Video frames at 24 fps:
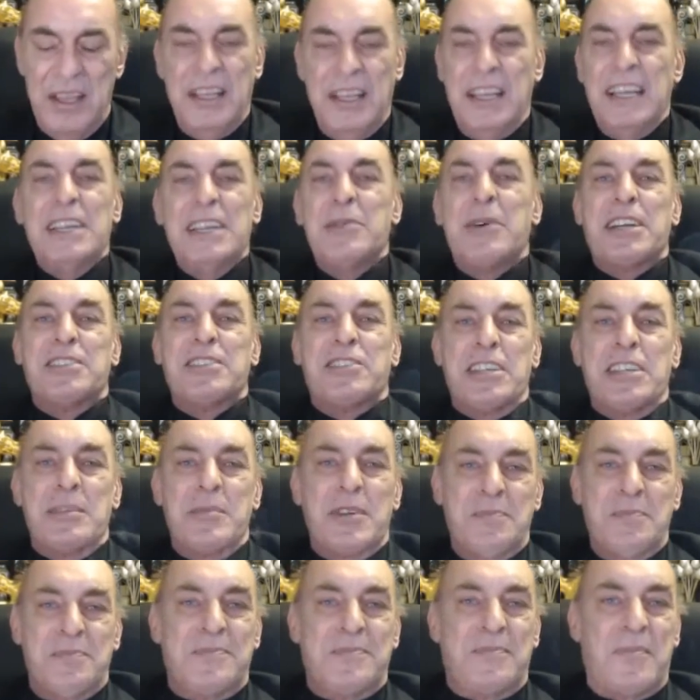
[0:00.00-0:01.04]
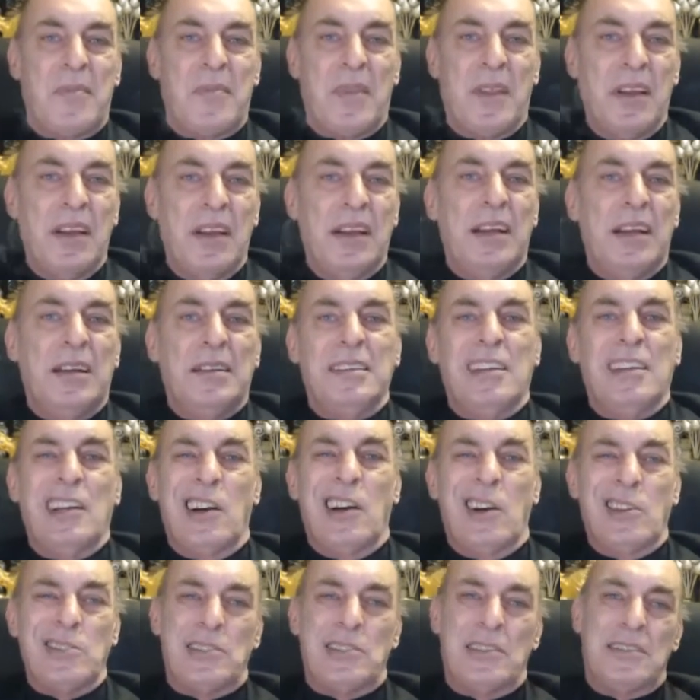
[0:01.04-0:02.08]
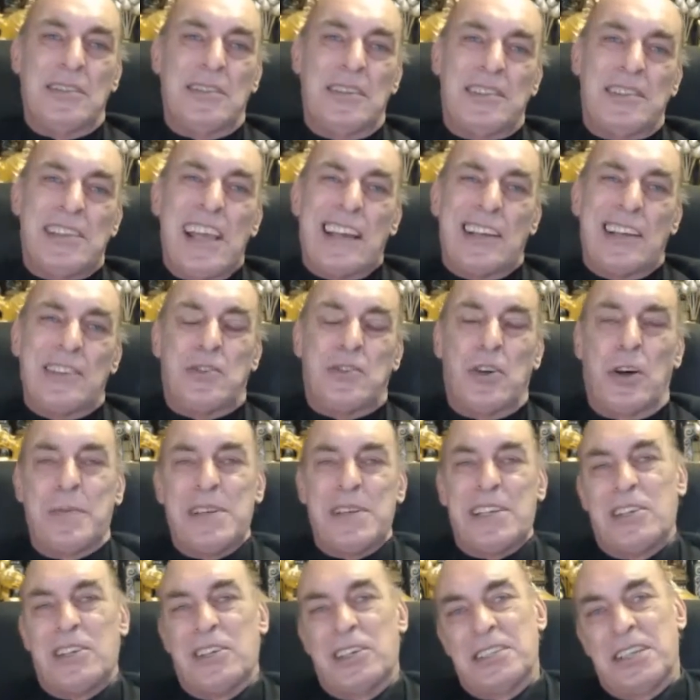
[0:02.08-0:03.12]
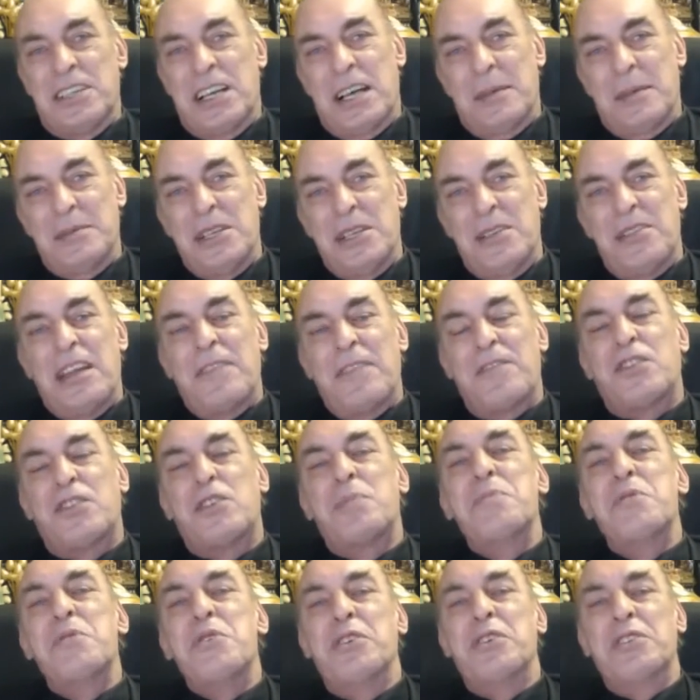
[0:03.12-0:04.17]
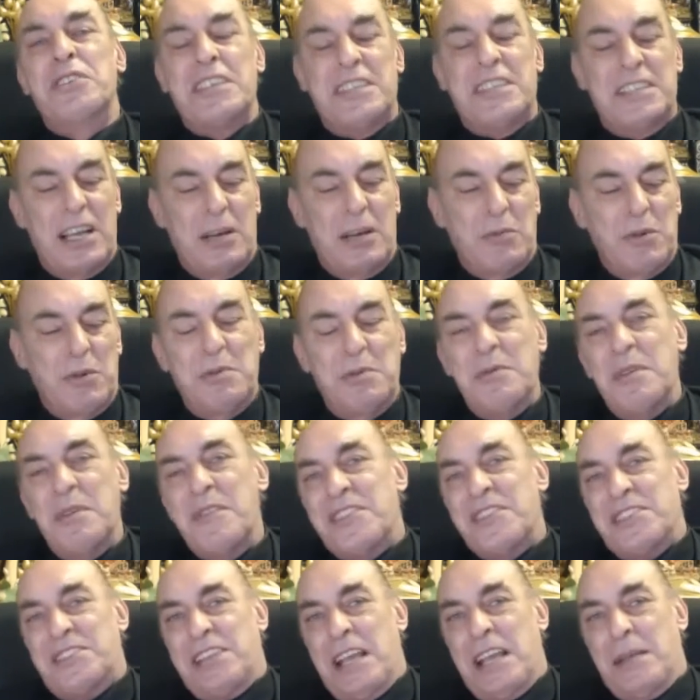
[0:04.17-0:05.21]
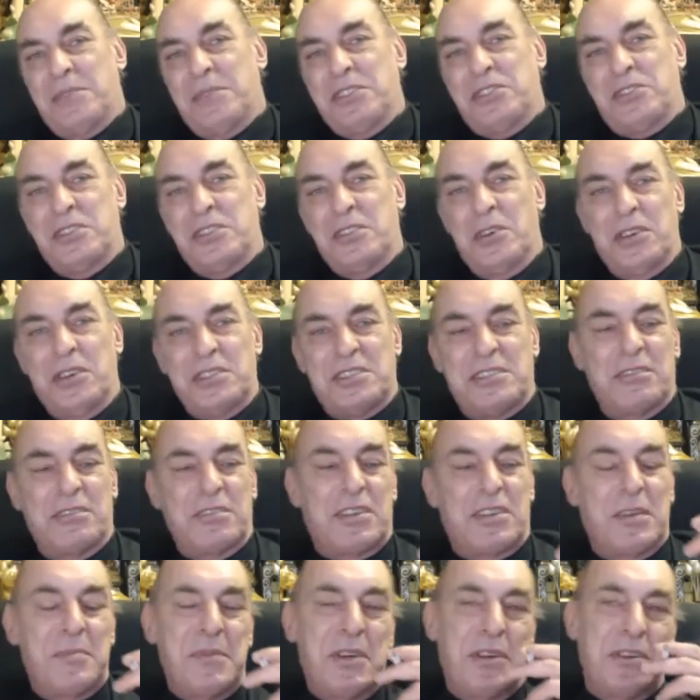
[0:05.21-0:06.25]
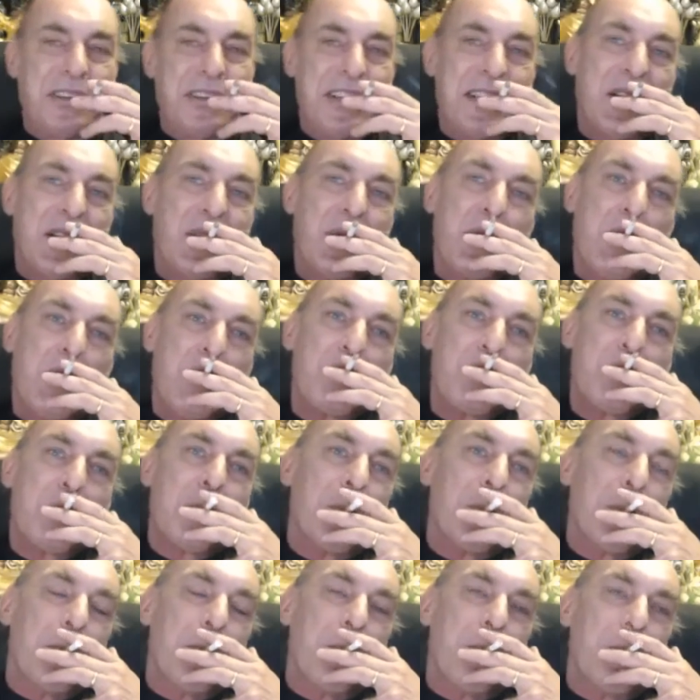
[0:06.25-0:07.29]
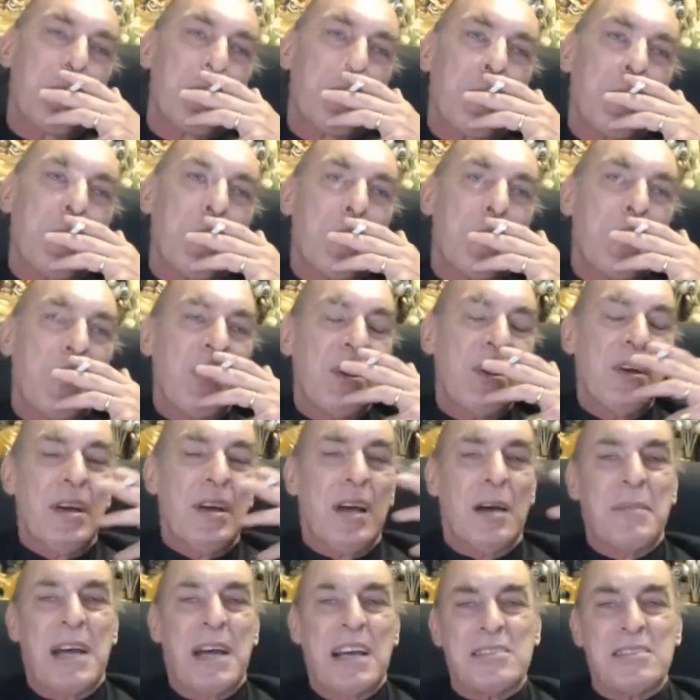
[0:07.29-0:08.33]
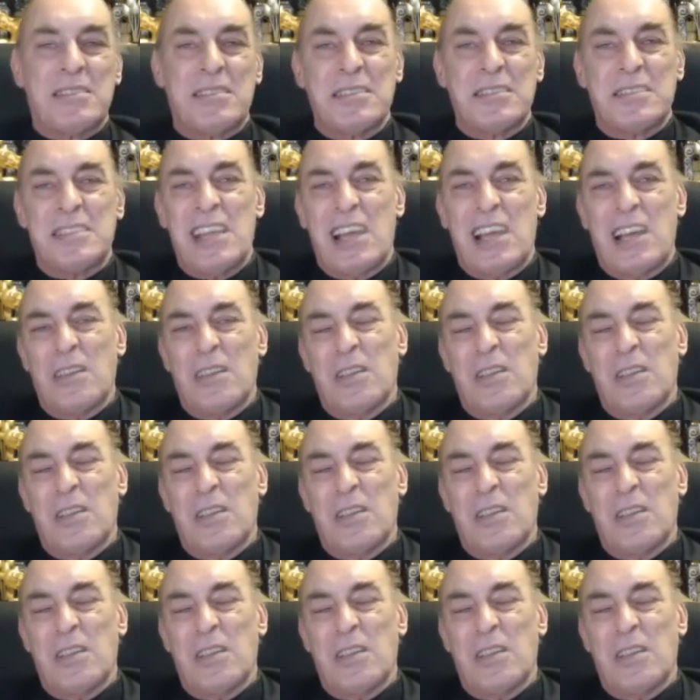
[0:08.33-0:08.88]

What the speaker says: Anyway, gentlemen, on the second topic on that community. We've established a nice little community amongst us.